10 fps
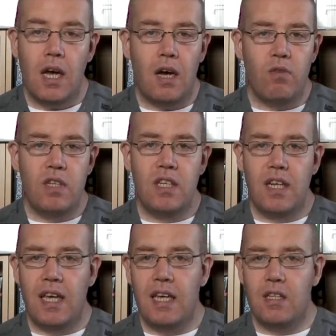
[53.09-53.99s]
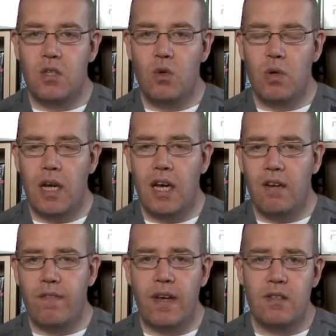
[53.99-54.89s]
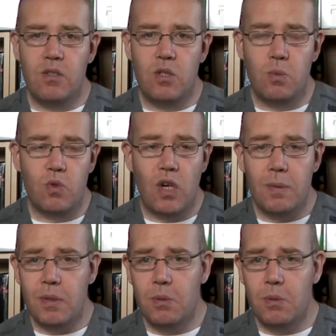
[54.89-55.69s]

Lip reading: I recently hit 2,500 subscribers,